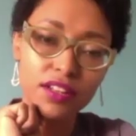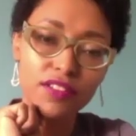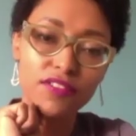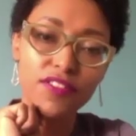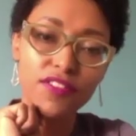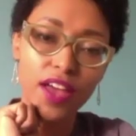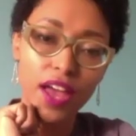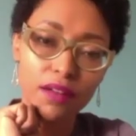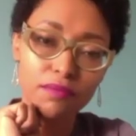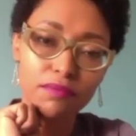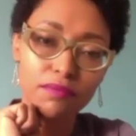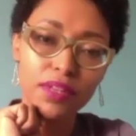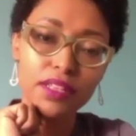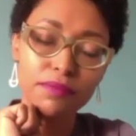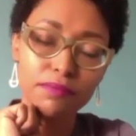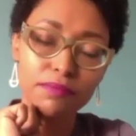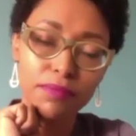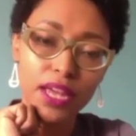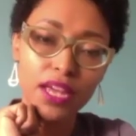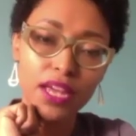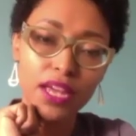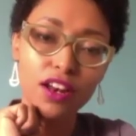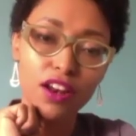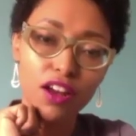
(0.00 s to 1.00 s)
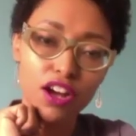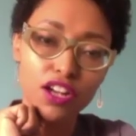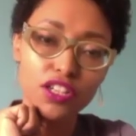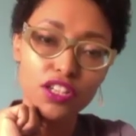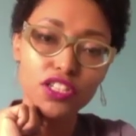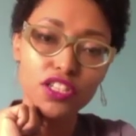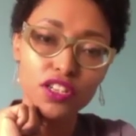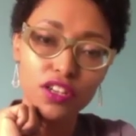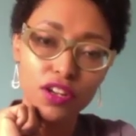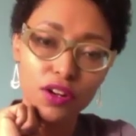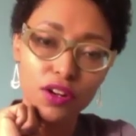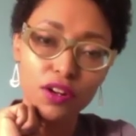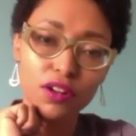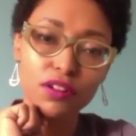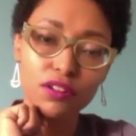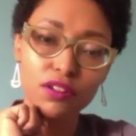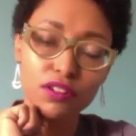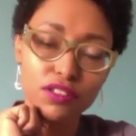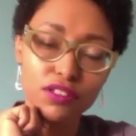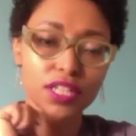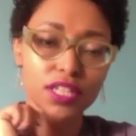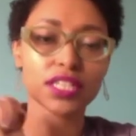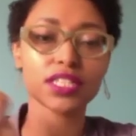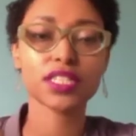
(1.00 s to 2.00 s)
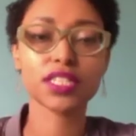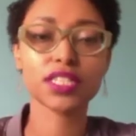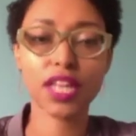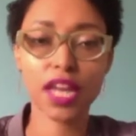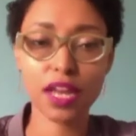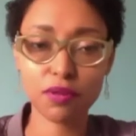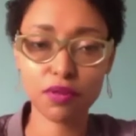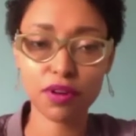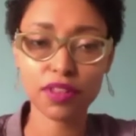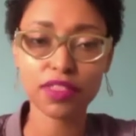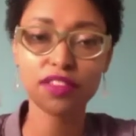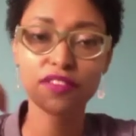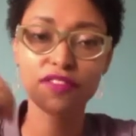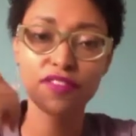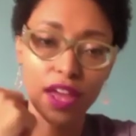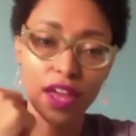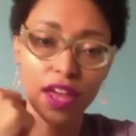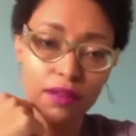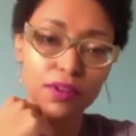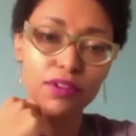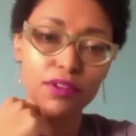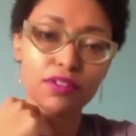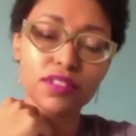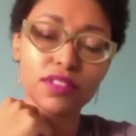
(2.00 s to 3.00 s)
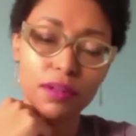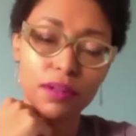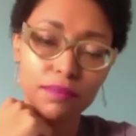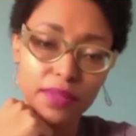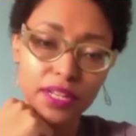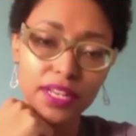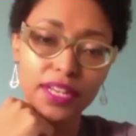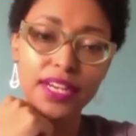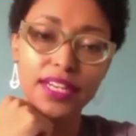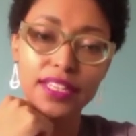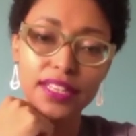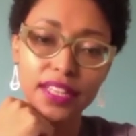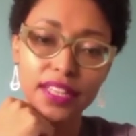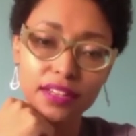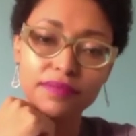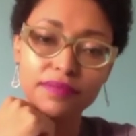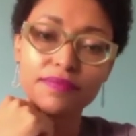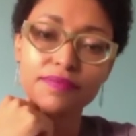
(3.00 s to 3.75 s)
family playing a larger role because they stay with the family or something like that.